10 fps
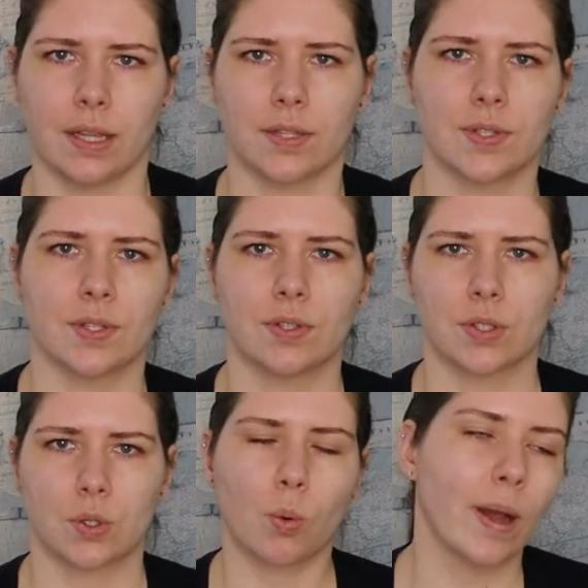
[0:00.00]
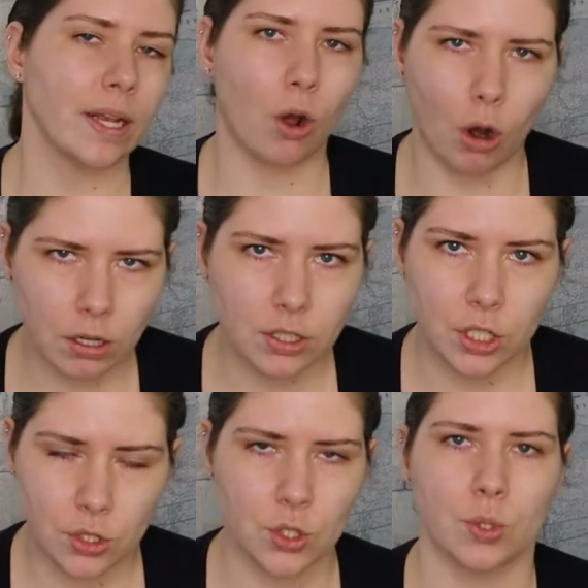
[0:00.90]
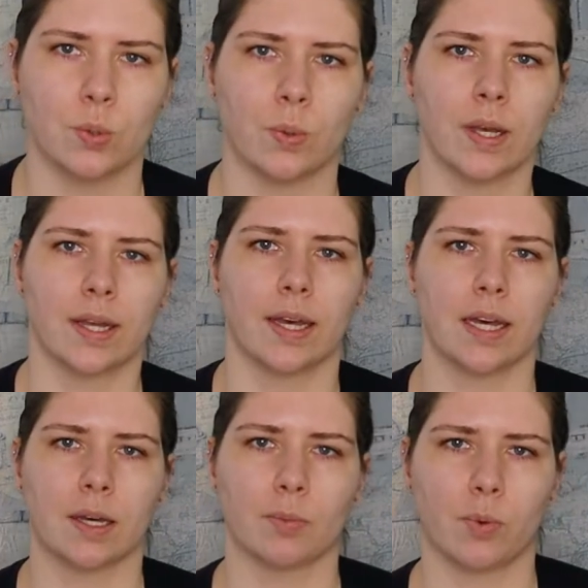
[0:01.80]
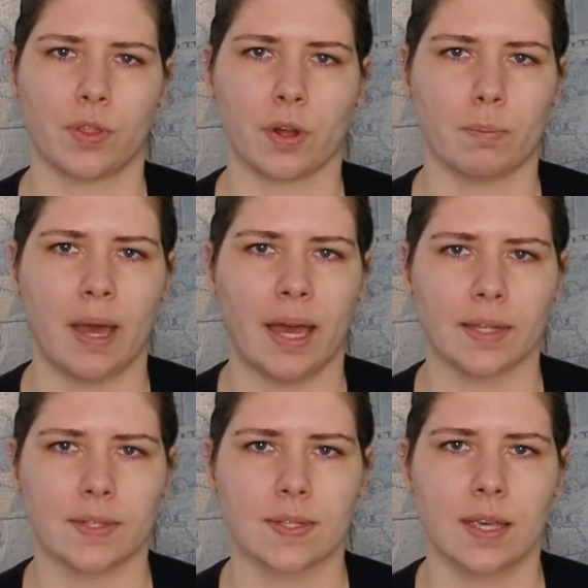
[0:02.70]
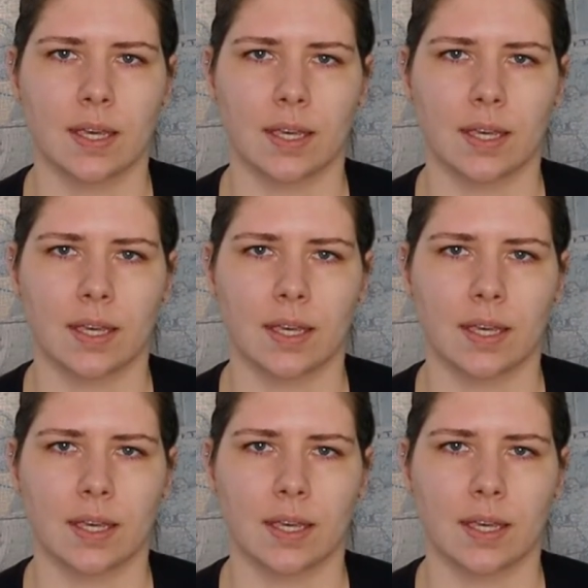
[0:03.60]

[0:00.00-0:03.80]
this is quite hard to do with our pets.